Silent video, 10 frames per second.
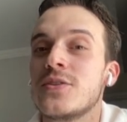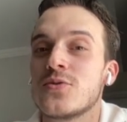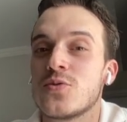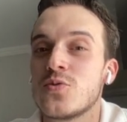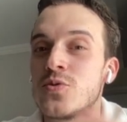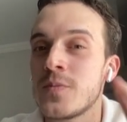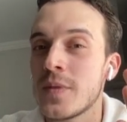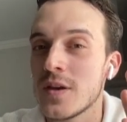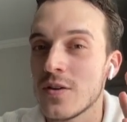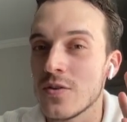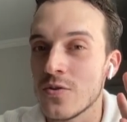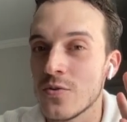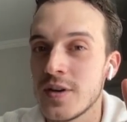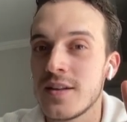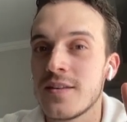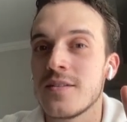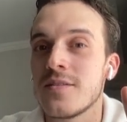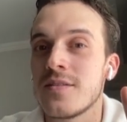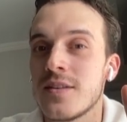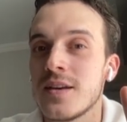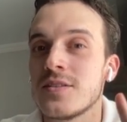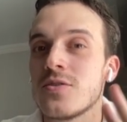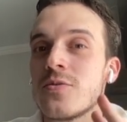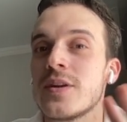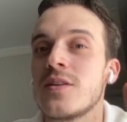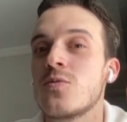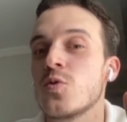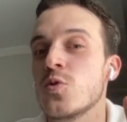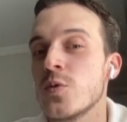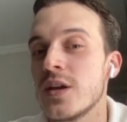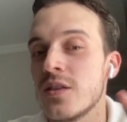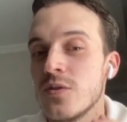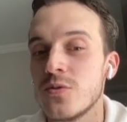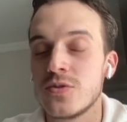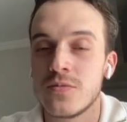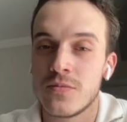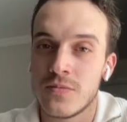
So two great things already to great news